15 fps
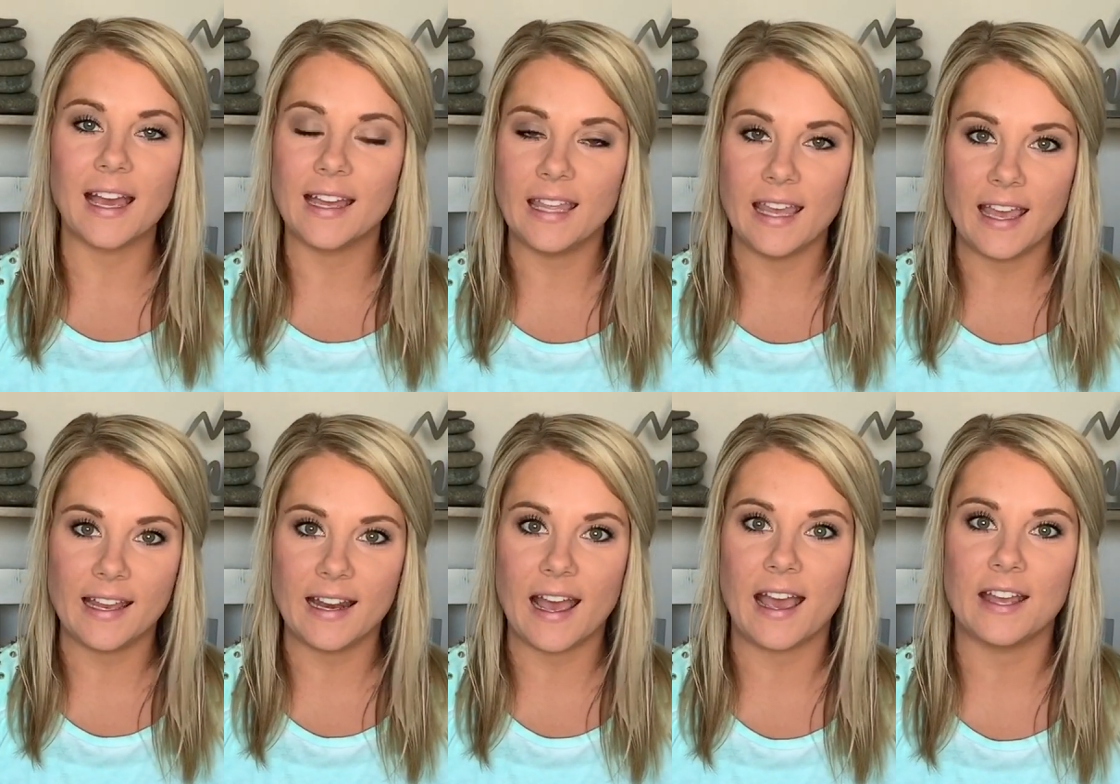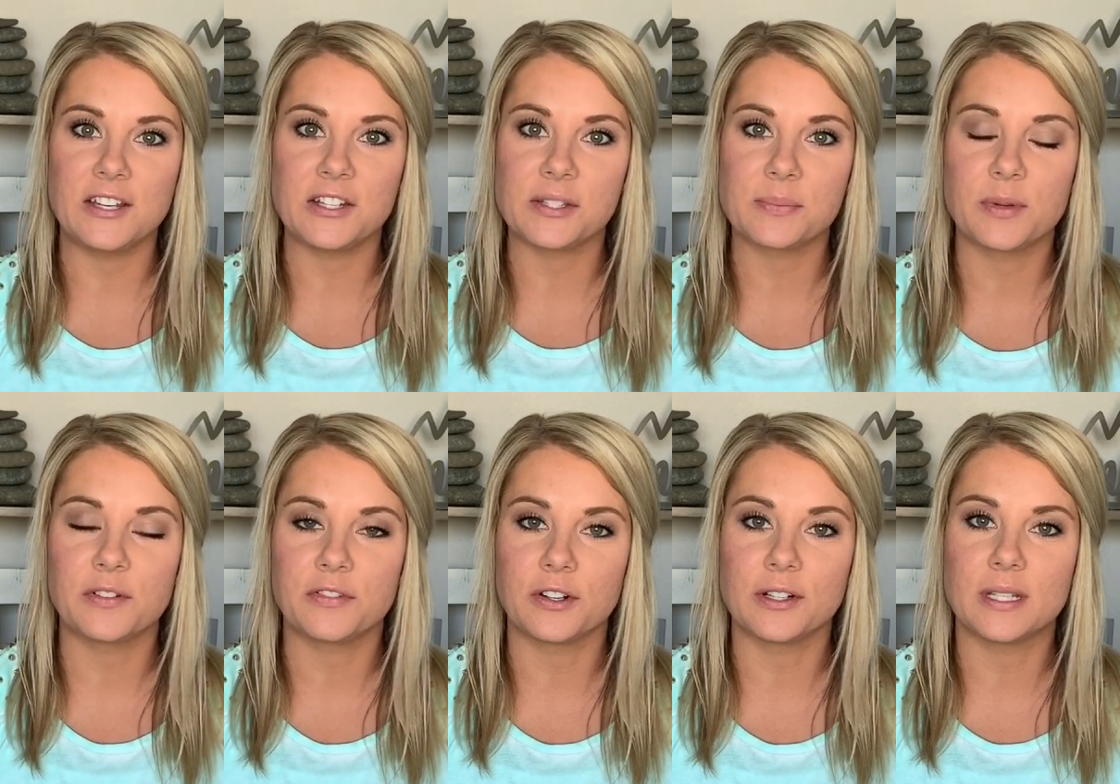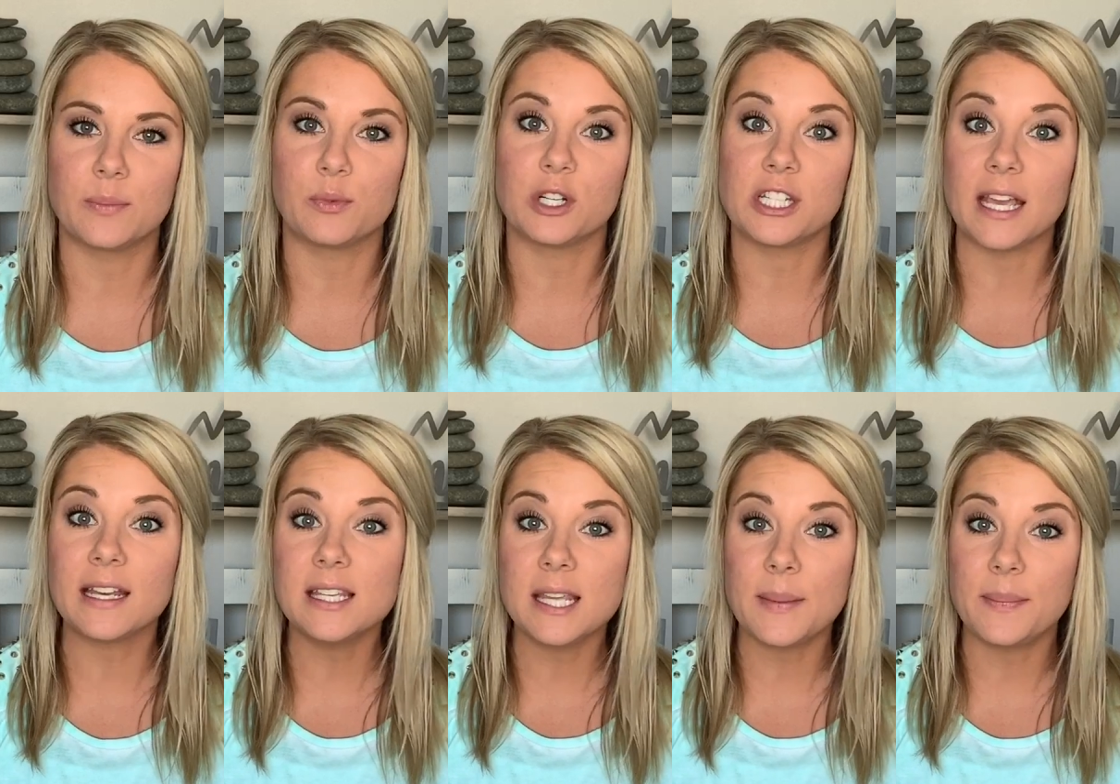Again, I just prefer to
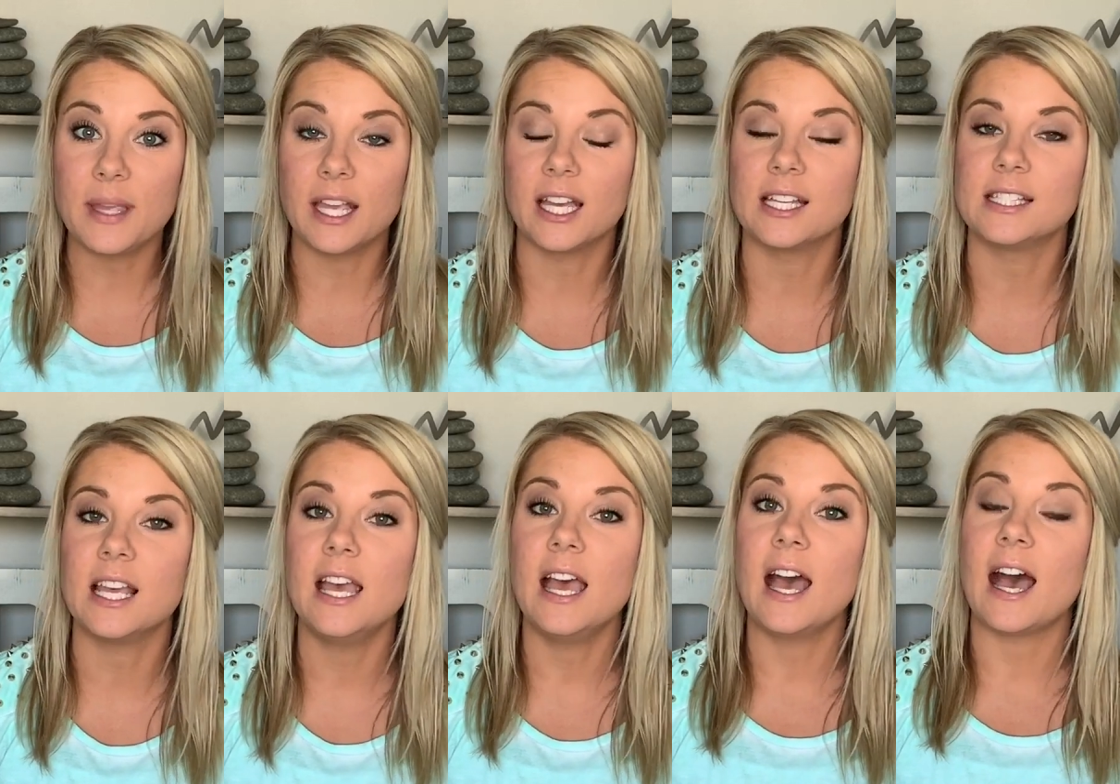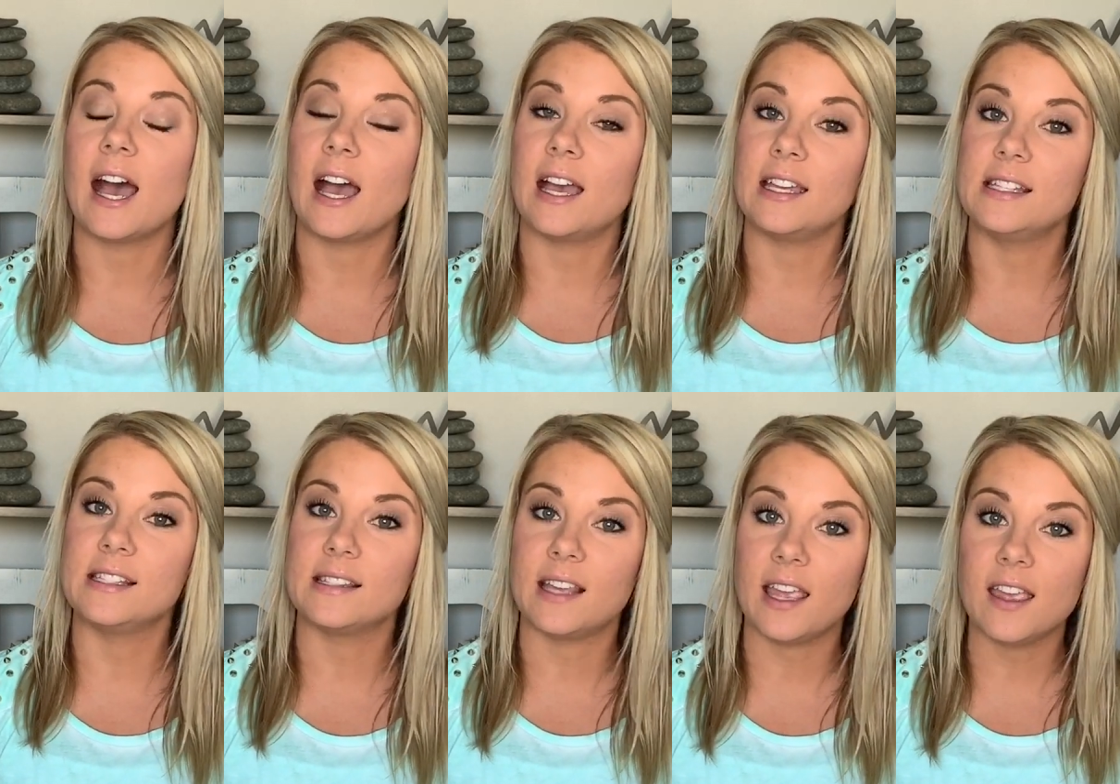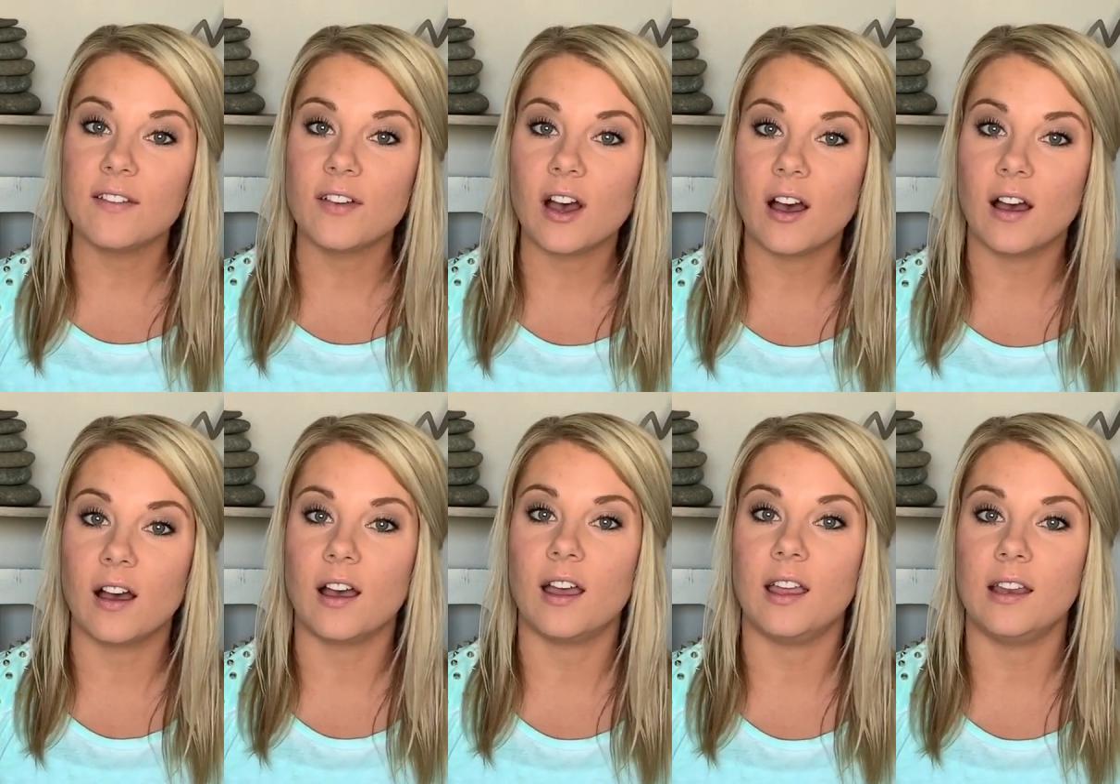project it because I save
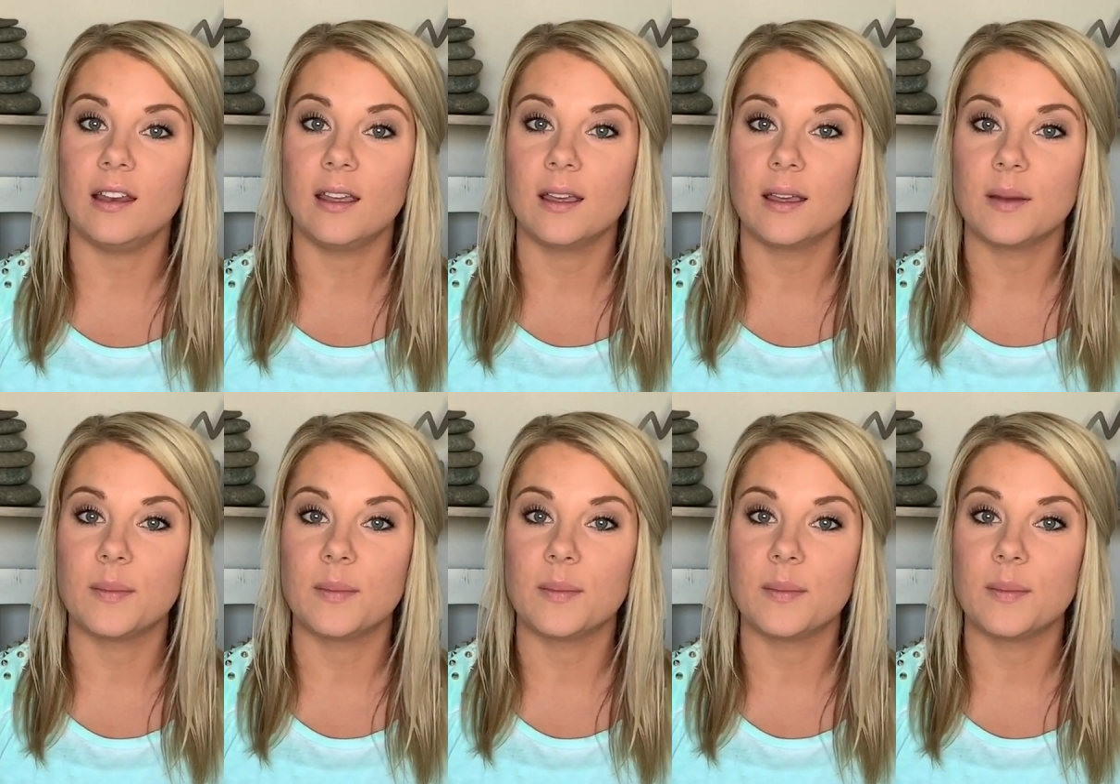on